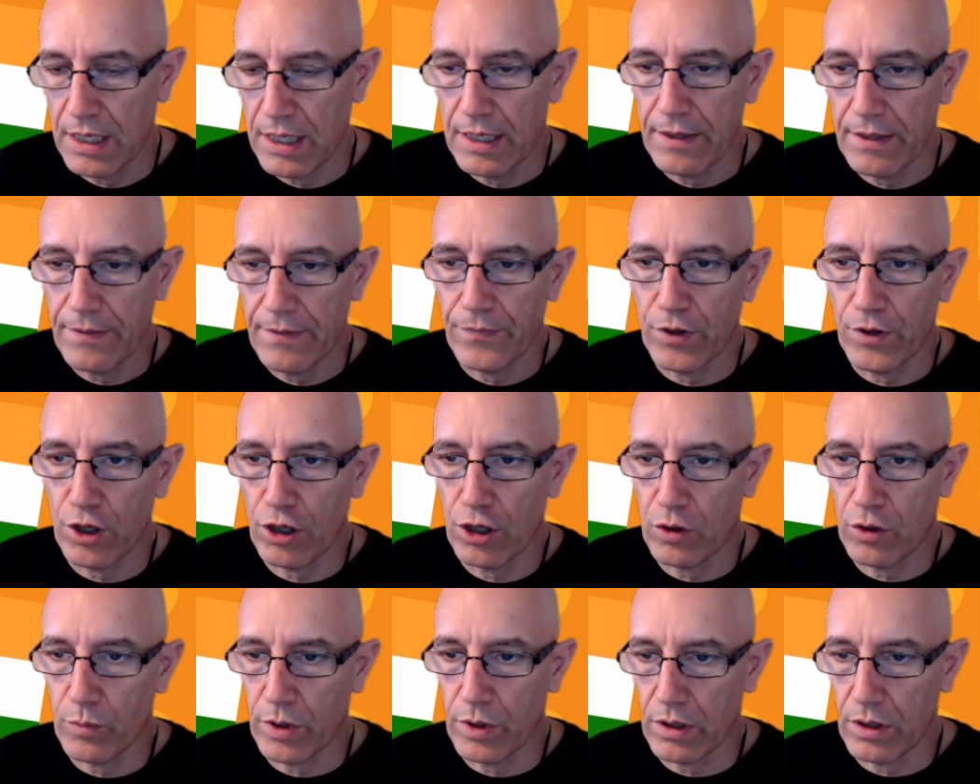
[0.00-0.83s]

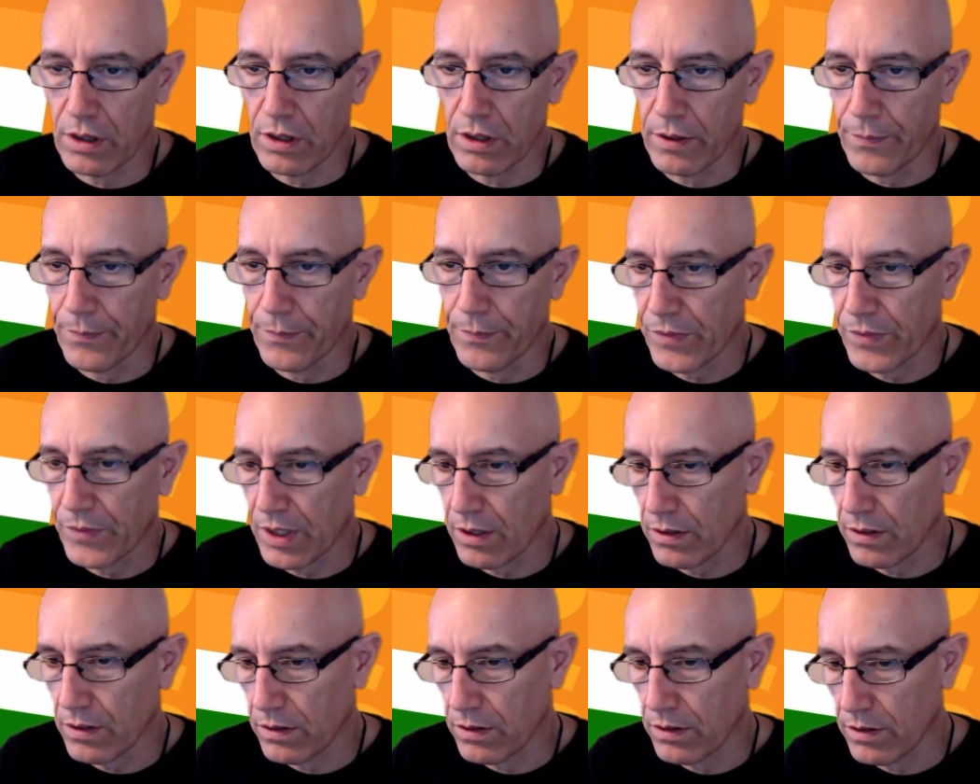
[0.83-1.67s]
Normally,
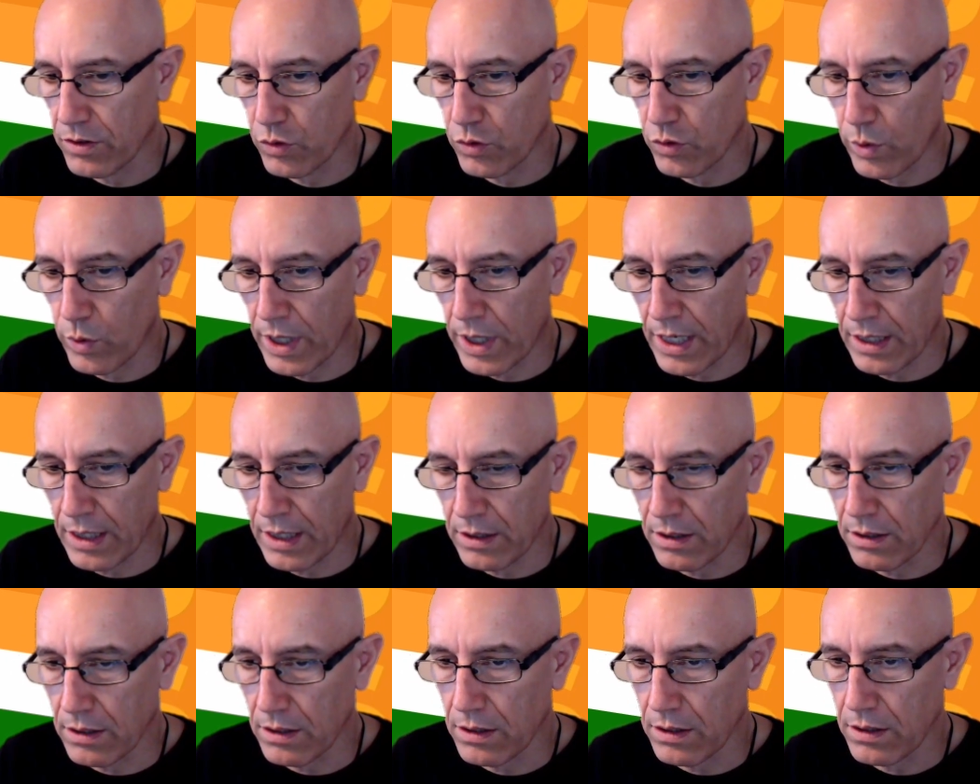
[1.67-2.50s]
this
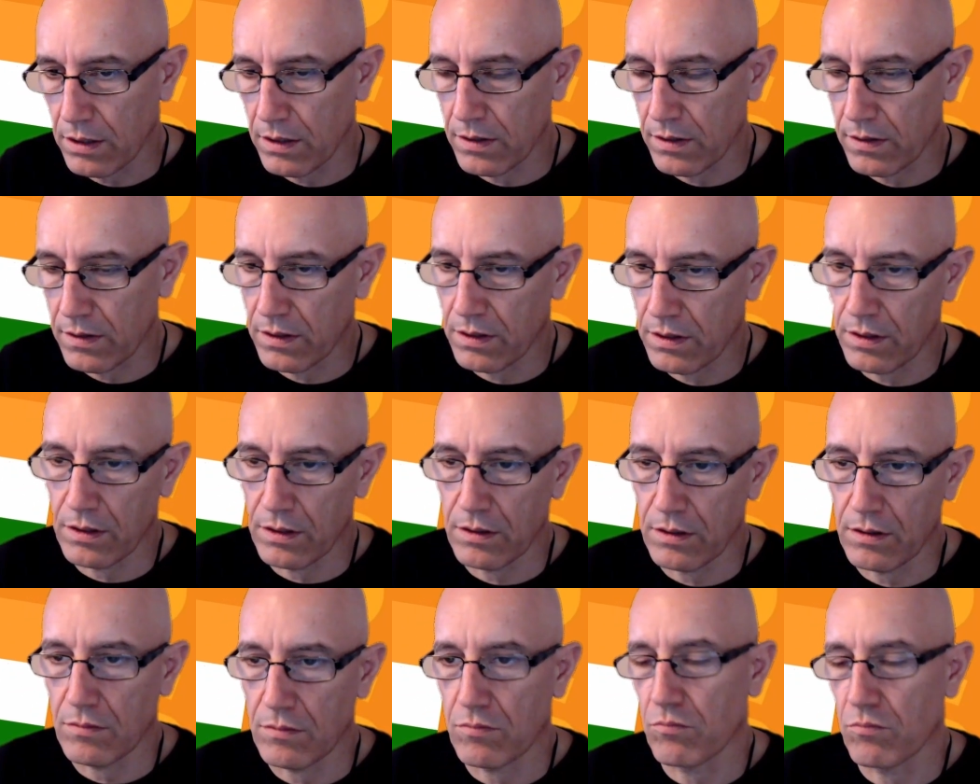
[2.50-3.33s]
one is the
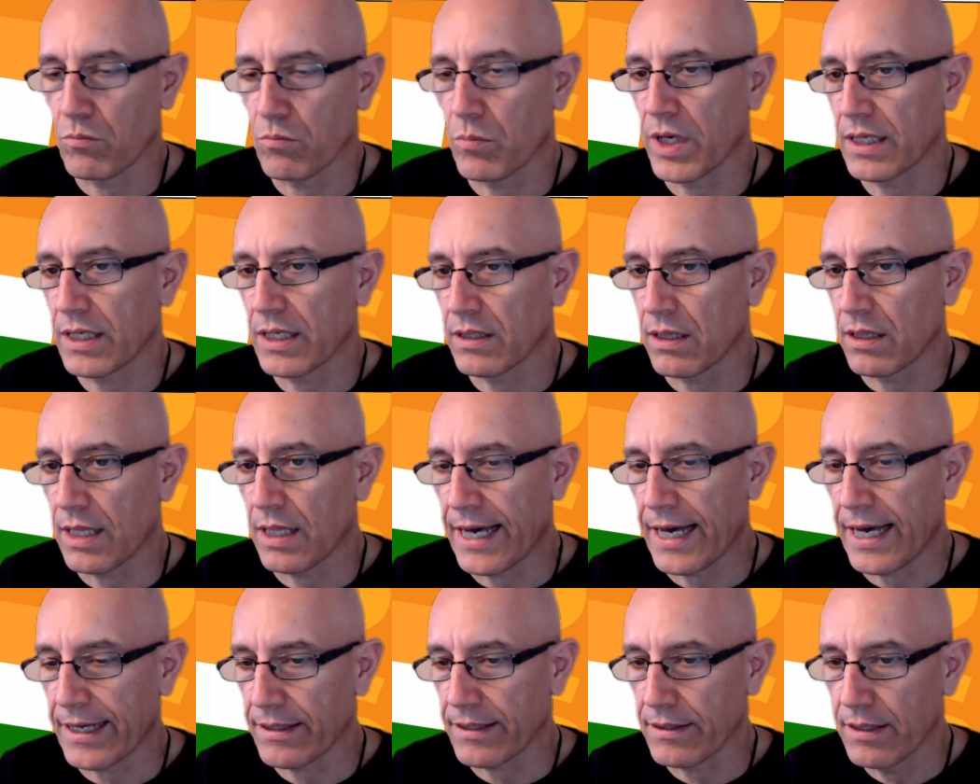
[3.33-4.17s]
main
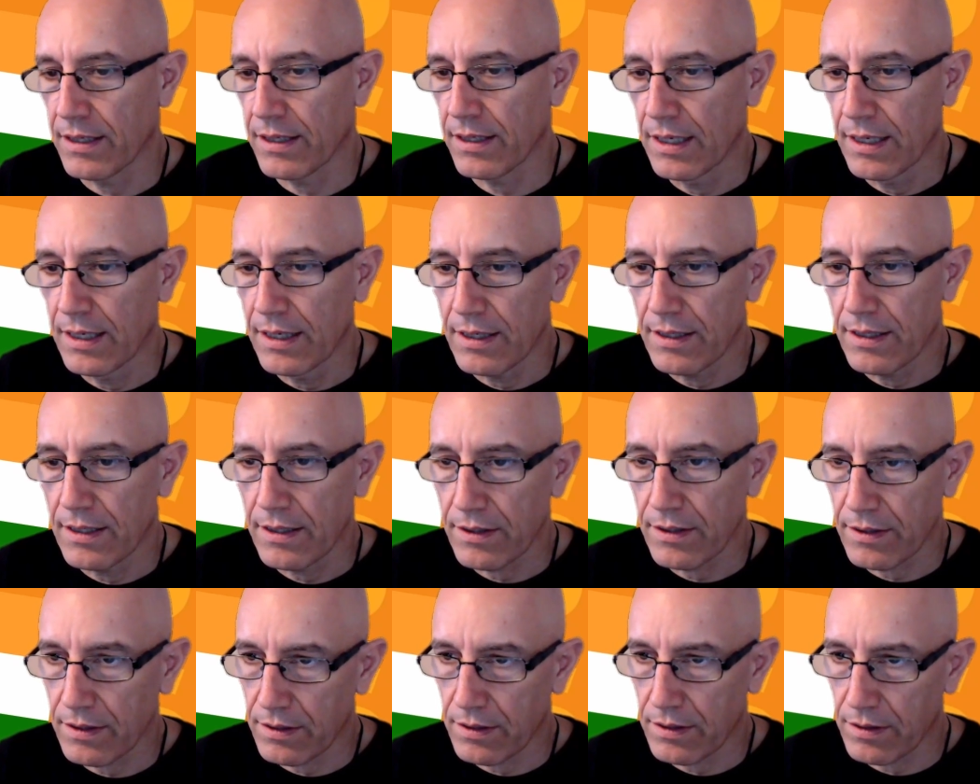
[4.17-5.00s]
line
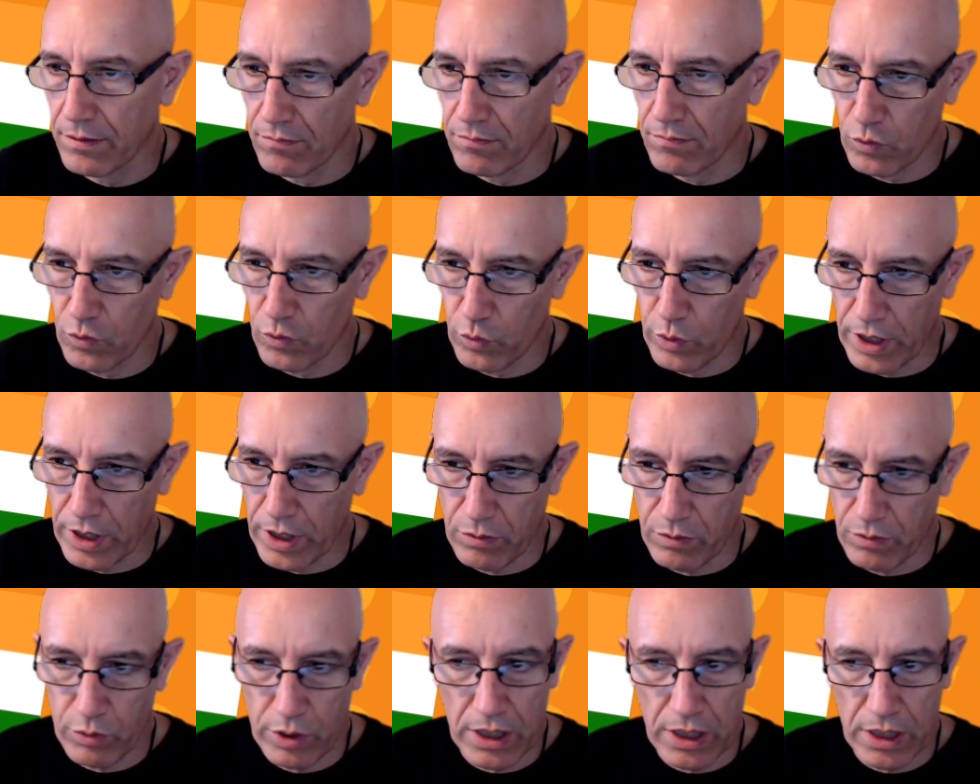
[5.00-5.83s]
where
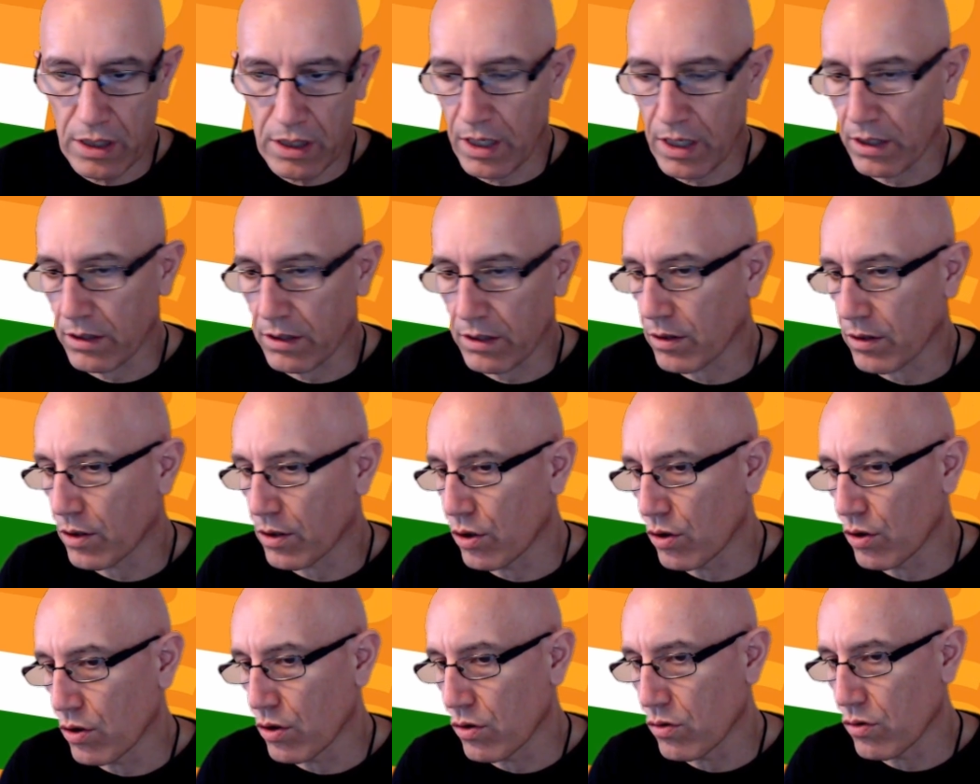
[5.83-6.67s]
we can
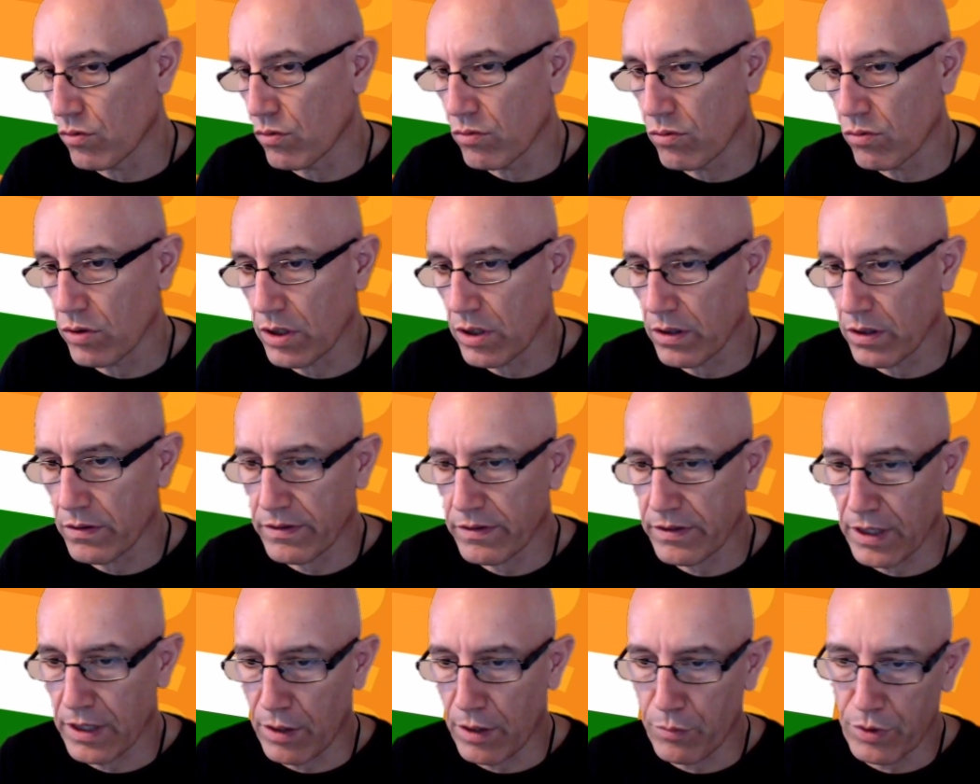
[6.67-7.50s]
go with
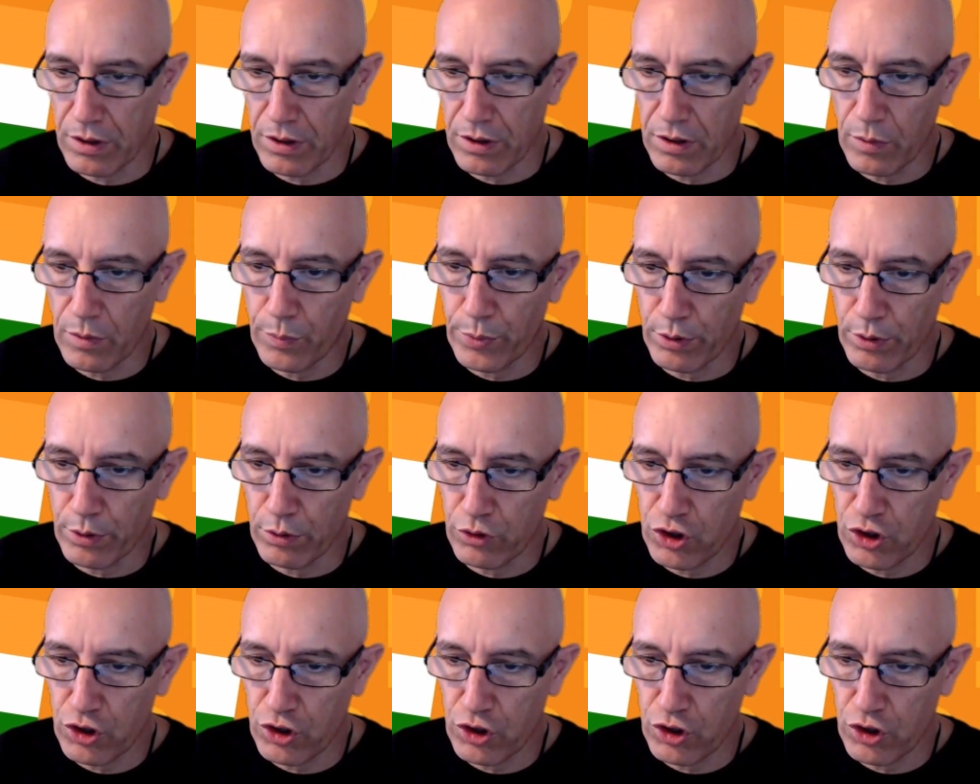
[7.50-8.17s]
several approaches.